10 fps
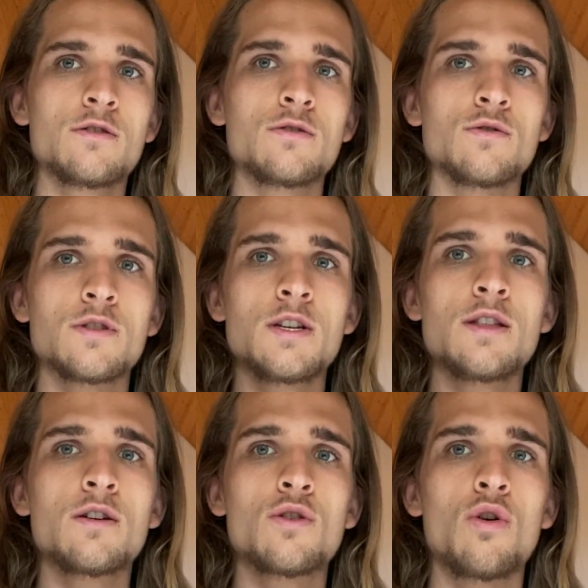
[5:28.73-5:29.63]
To see the
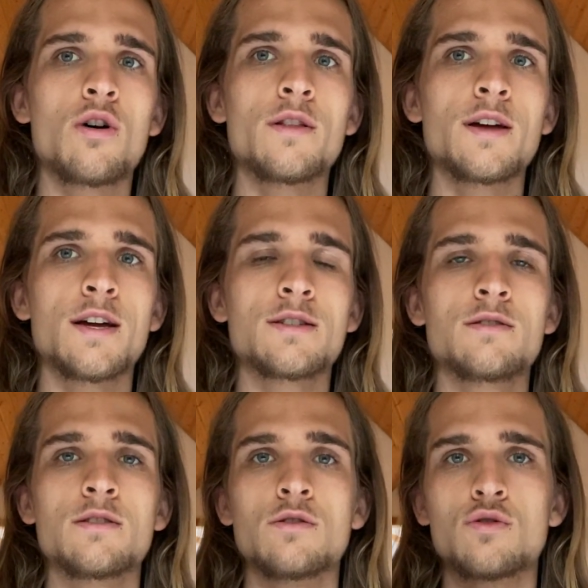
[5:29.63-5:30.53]
core and the essence
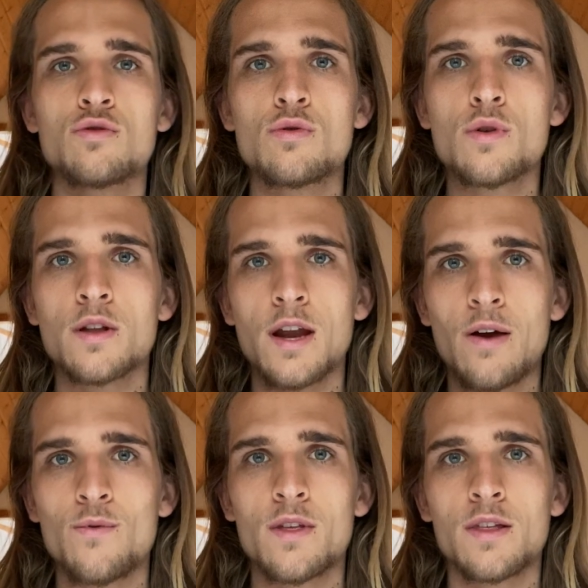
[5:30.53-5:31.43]
and the truth and
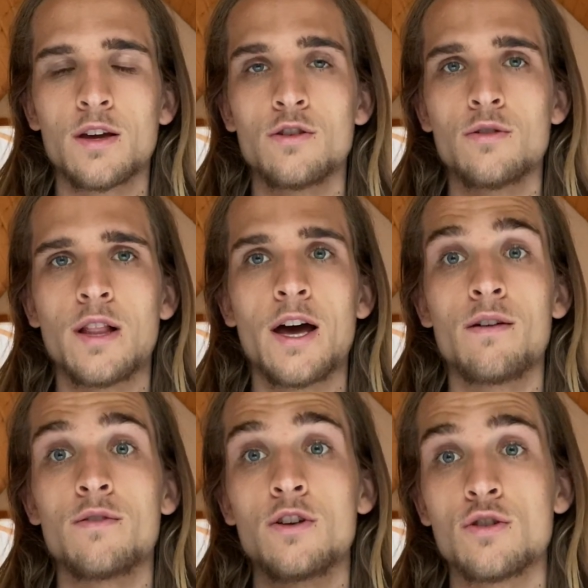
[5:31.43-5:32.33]
everything in your
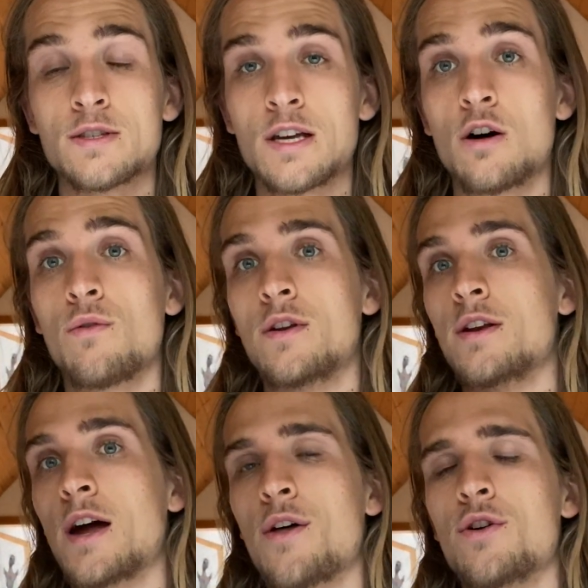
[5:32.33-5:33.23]
life, in yourself and in
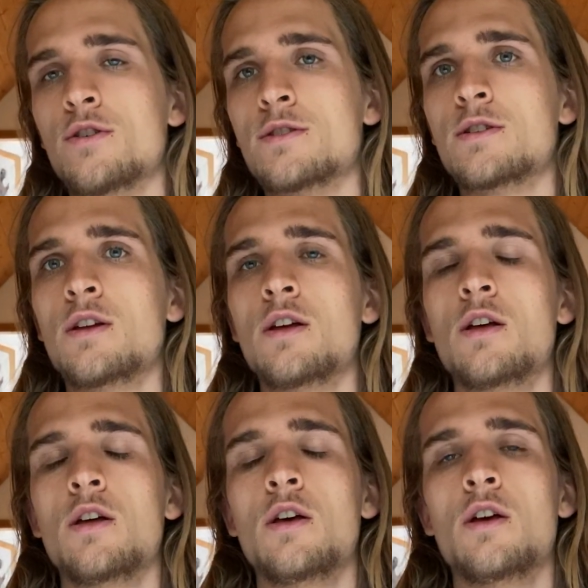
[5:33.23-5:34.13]
others,
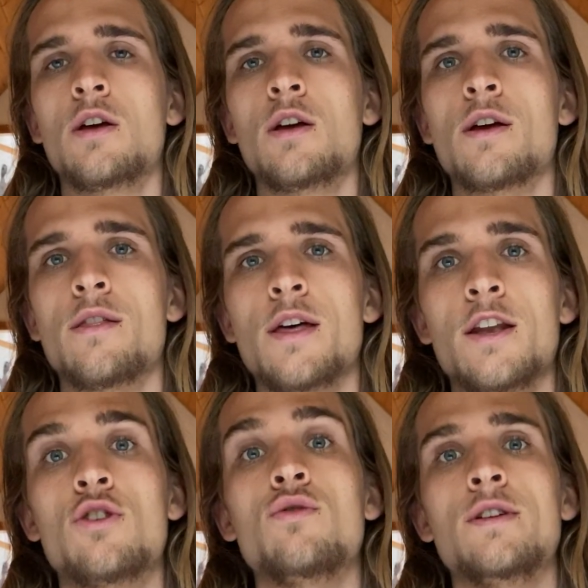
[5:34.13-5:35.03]
and
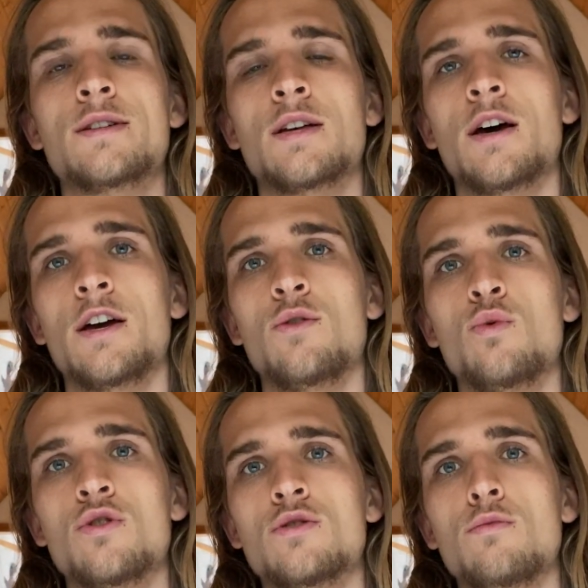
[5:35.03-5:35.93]
then to decide
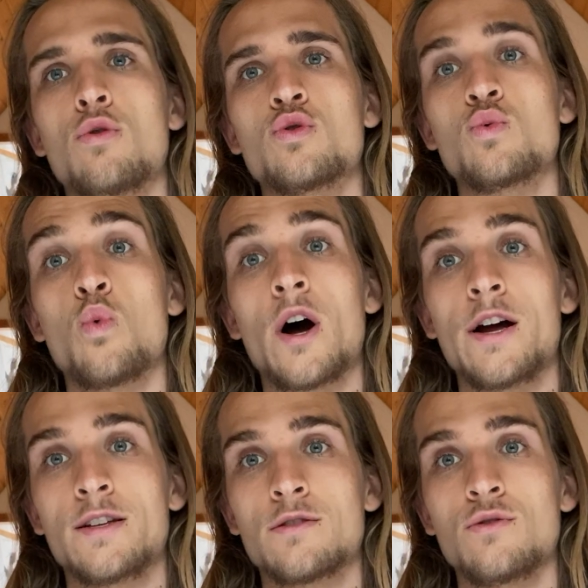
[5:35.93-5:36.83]
what is most
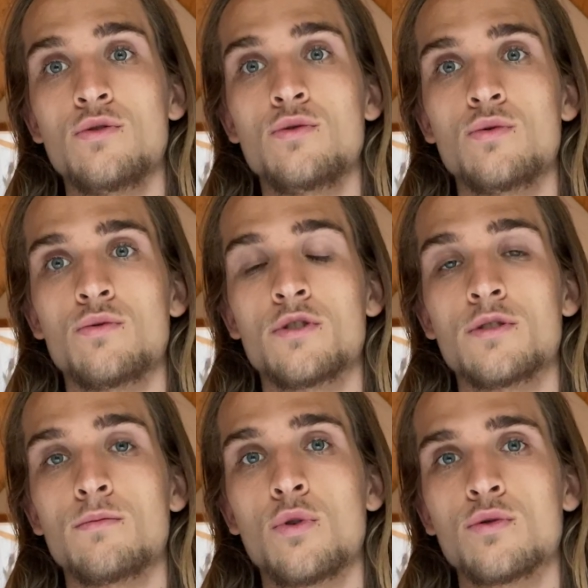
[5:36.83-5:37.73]
wise to do, what is
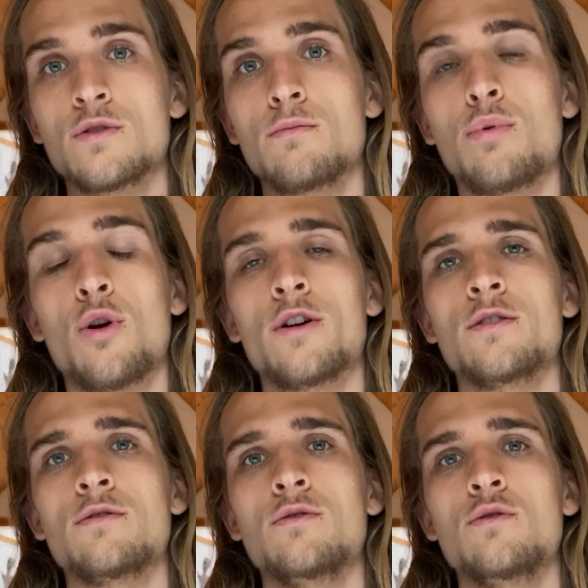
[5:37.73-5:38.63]
most
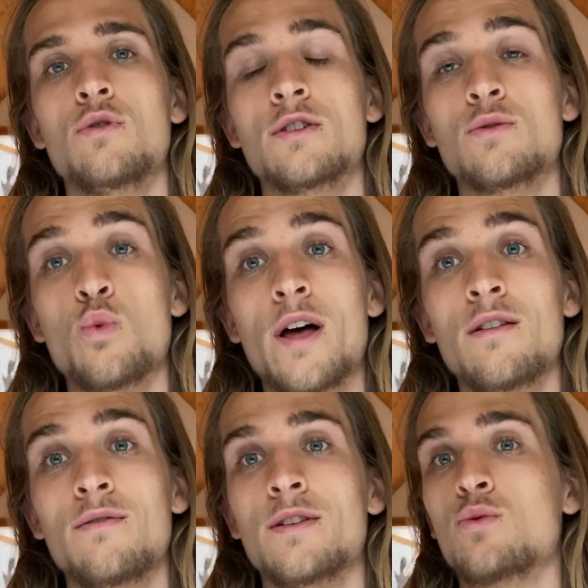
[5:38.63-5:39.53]
important to do, what is
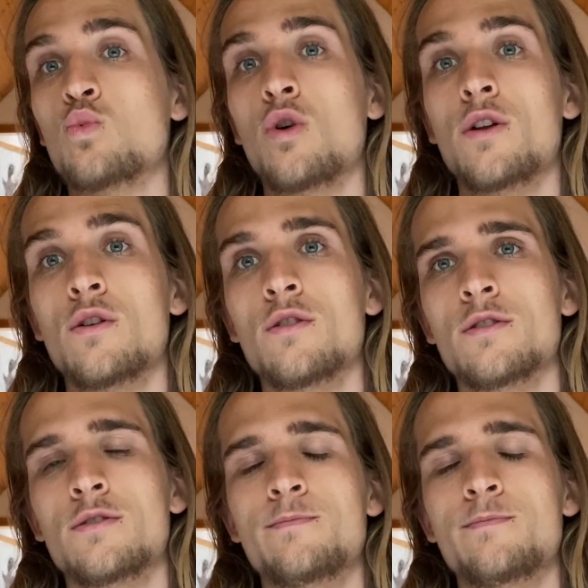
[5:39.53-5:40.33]
relevant and what not.